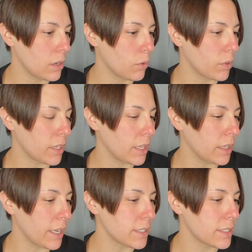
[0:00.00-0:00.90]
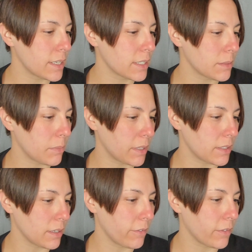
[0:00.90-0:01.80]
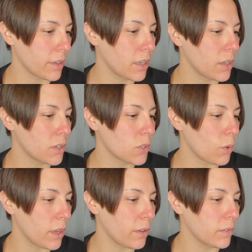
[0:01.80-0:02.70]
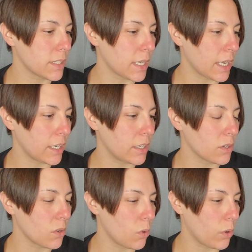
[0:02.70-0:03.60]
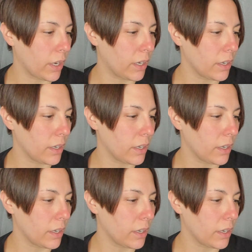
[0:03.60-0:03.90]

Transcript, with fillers: with a less expensive 12 sided coin.